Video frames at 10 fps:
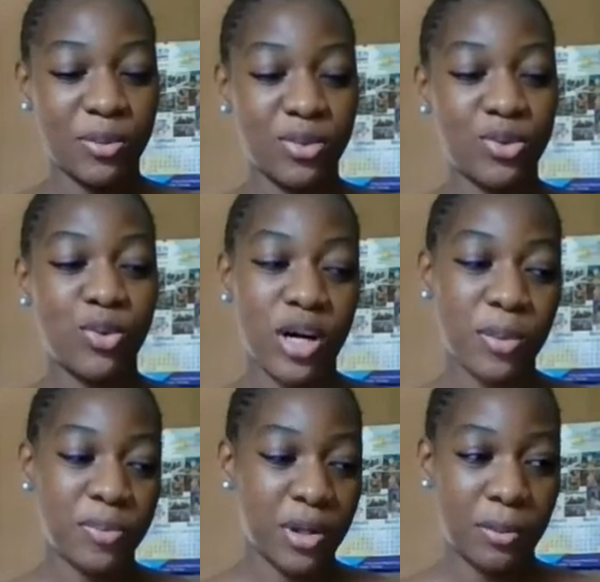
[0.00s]
so
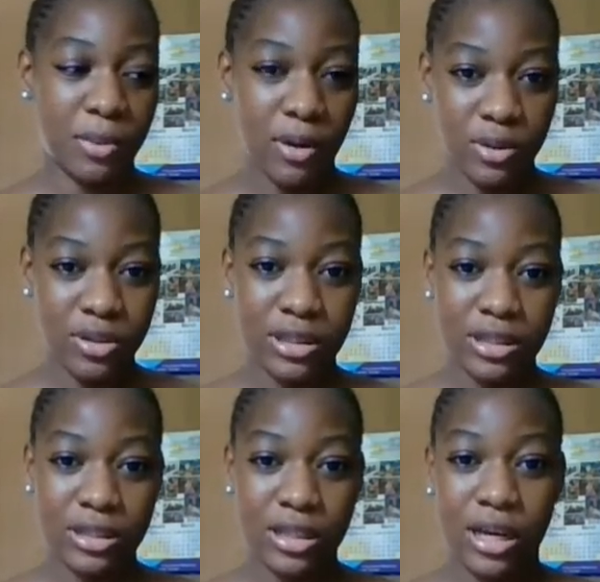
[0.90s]
happy about
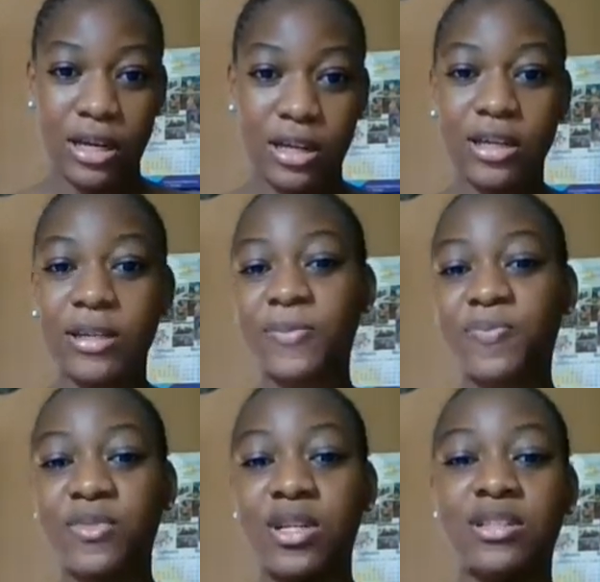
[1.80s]
it. Like
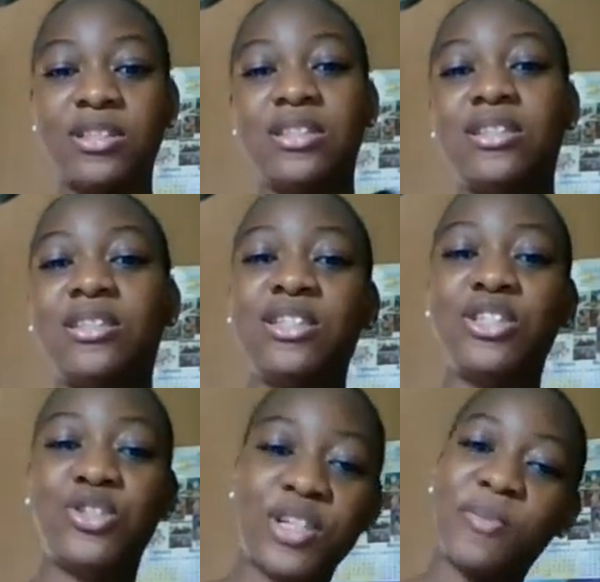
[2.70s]
this is
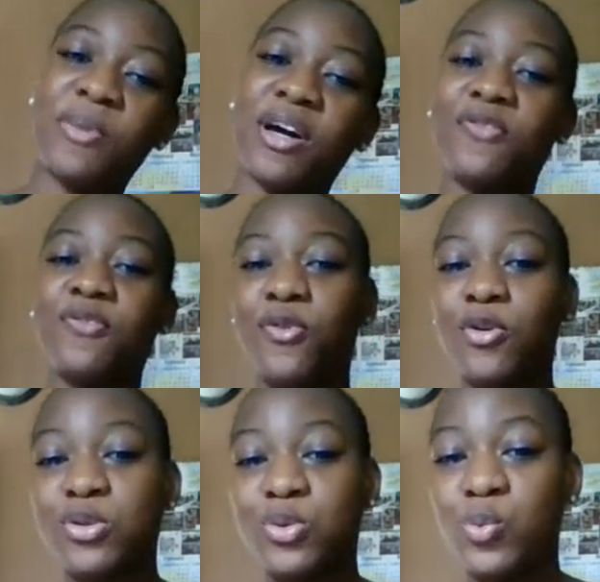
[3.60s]
literally my
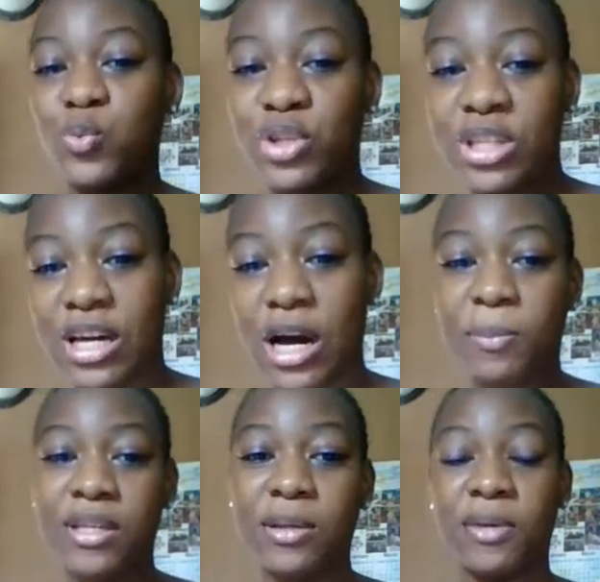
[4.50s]
first wig I'm
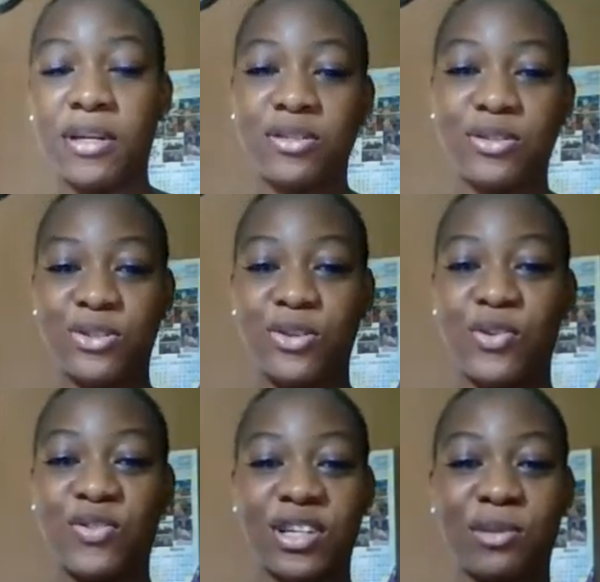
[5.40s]
making
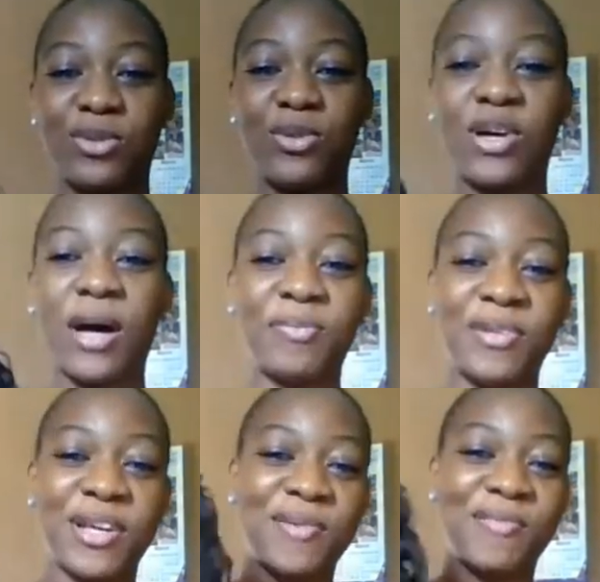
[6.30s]
myself, and I'm so
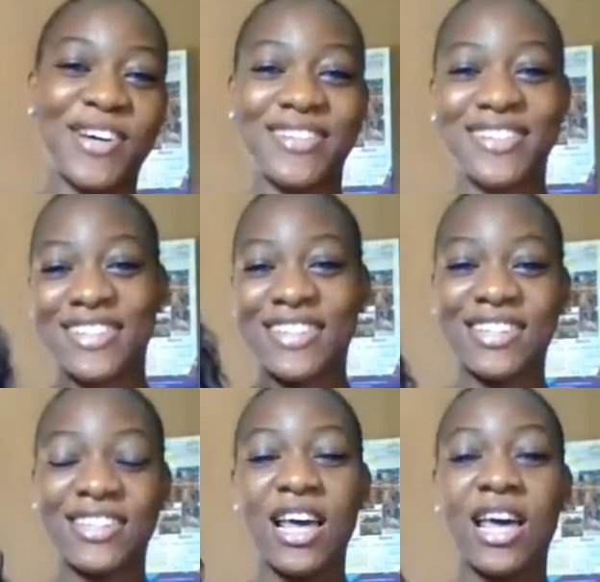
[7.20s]
happy about
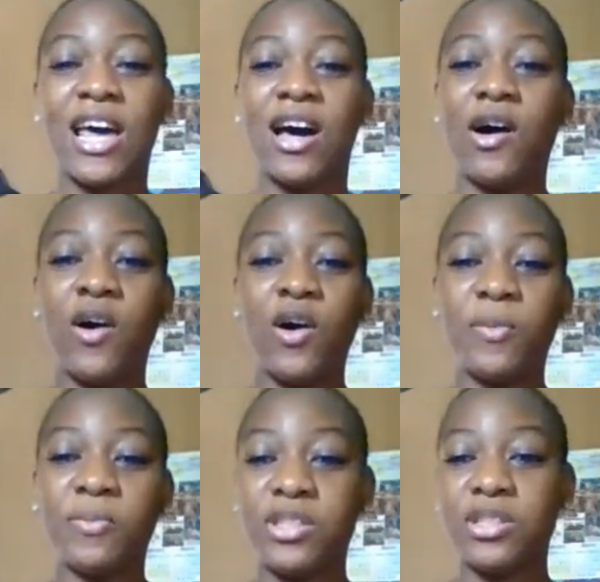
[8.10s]
it.
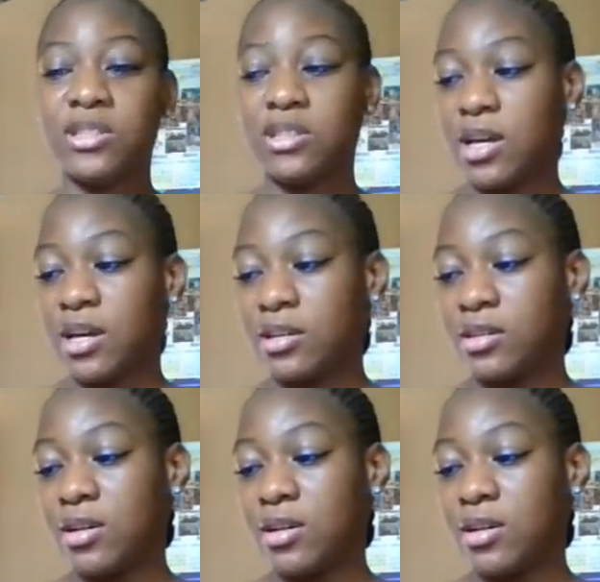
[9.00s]
This is like